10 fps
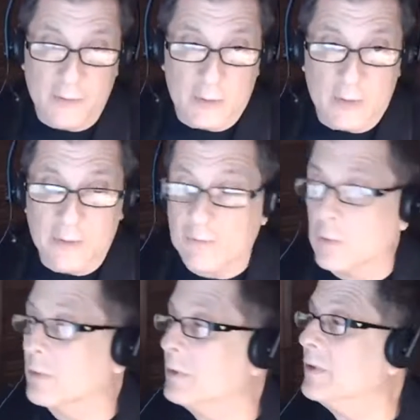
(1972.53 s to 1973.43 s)
for
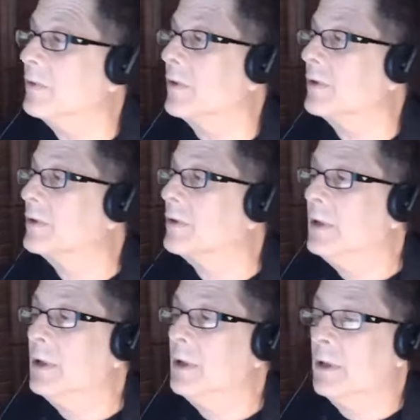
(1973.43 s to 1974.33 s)
the research.
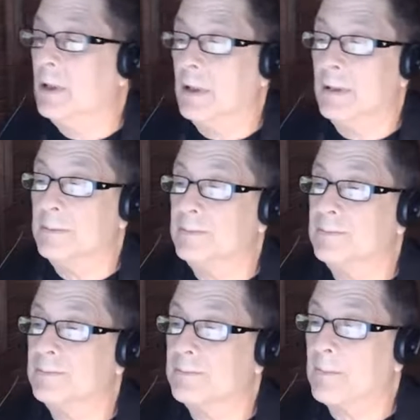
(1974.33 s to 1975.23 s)

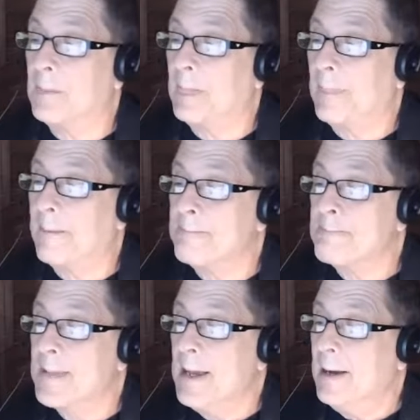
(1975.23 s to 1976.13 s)
Um,
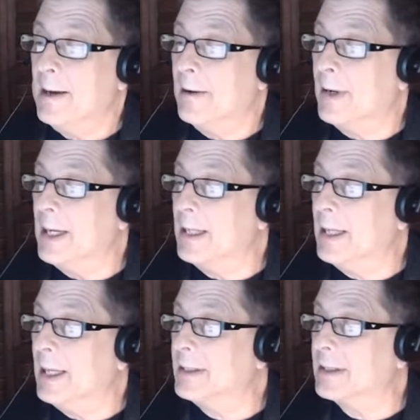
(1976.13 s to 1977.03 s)
all right,
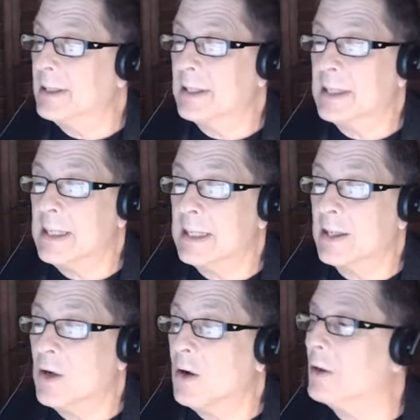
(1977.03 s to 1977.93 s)
that's going to kind
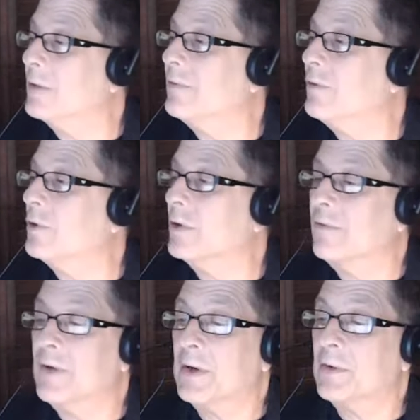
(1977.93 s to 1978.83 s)
of call it for
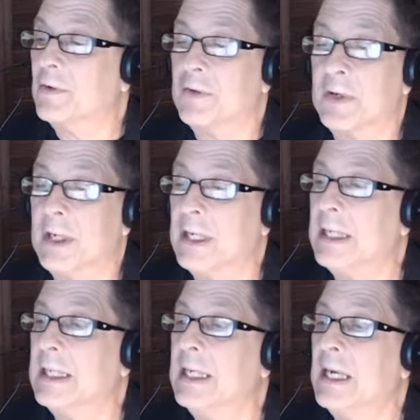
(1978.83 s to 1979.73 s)
federal
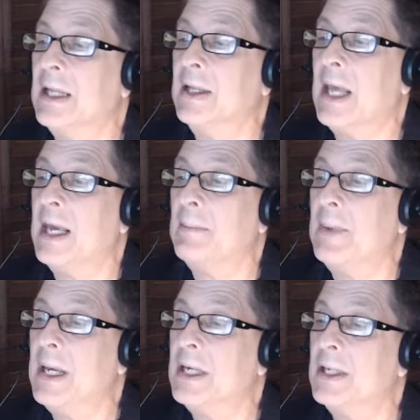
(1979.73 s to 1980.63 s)
tonight. Again,
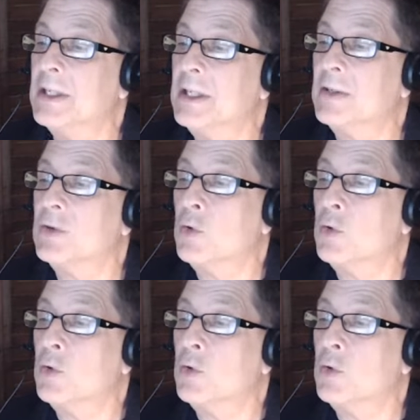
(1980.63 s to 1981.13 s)
that page is